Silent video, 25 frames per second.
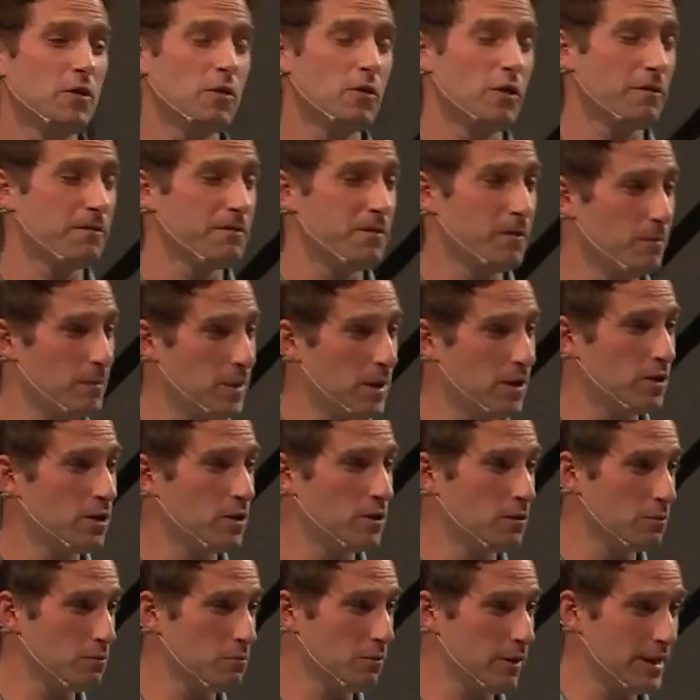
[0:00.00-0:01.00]
you are
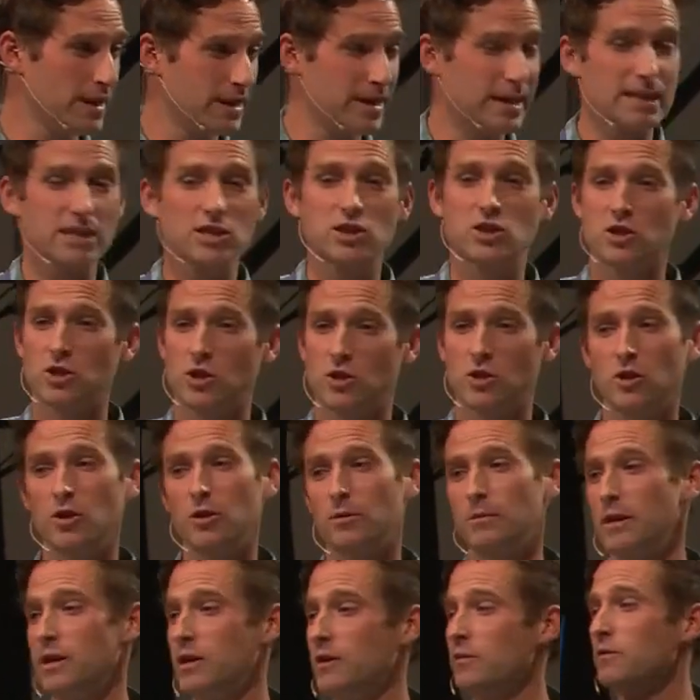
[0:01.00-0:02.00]
familiar with this
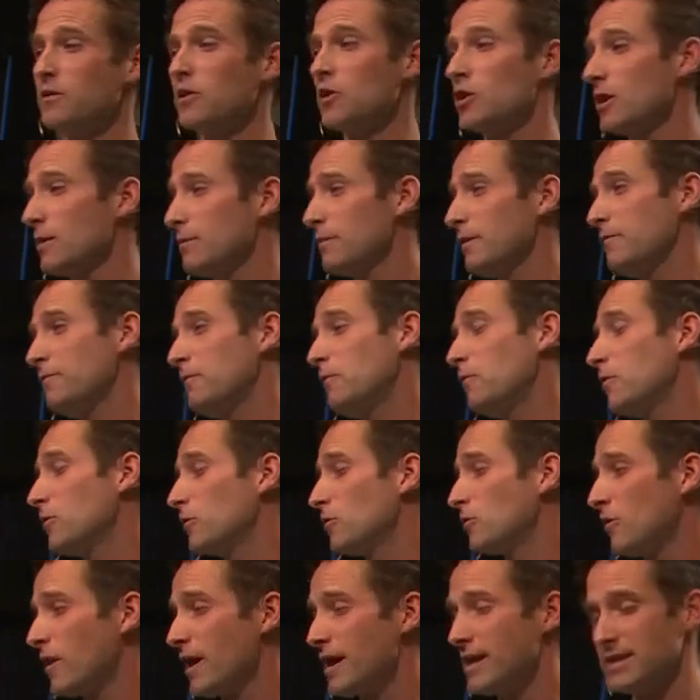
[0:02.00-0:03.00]
term and you've heard it before.
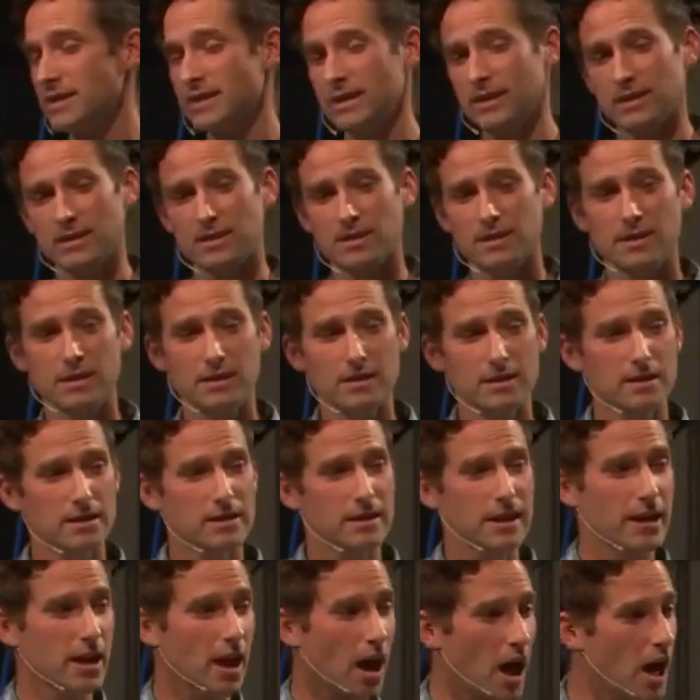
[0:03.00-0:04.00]
Grace is
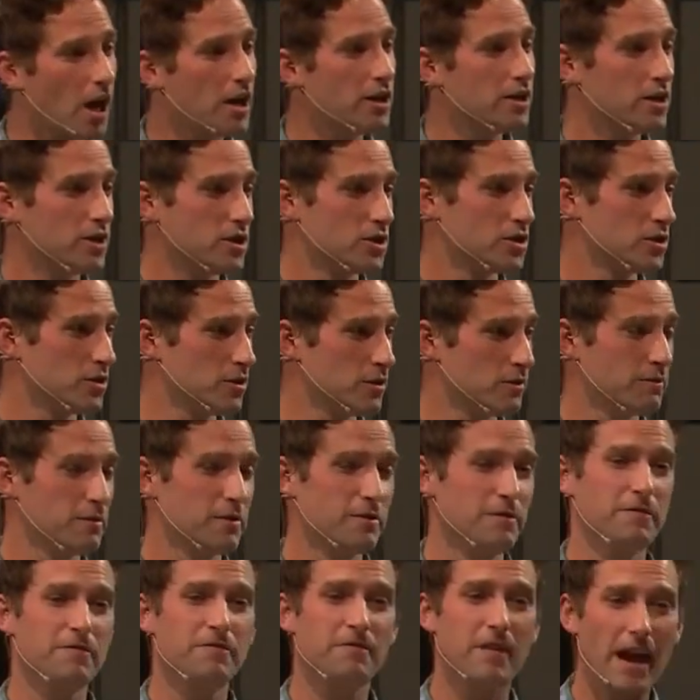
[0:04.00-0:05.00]
like undeserved
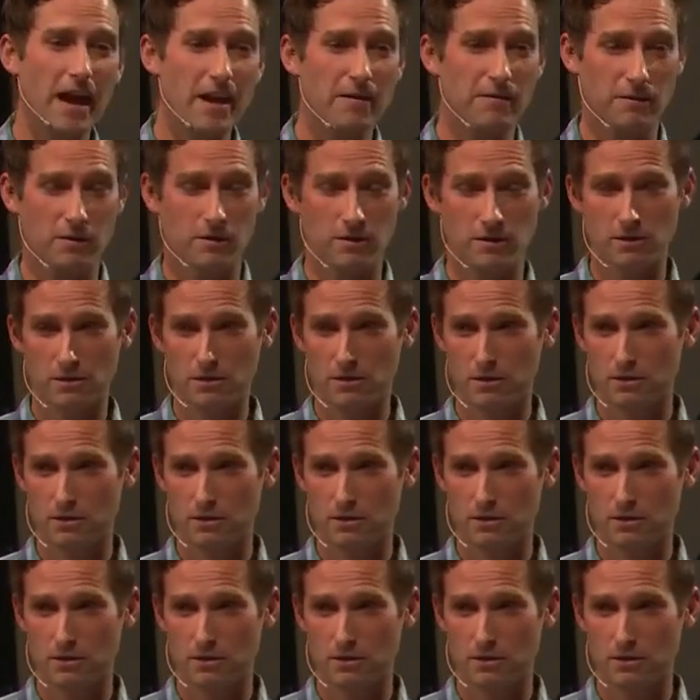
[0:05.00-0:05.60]
favor.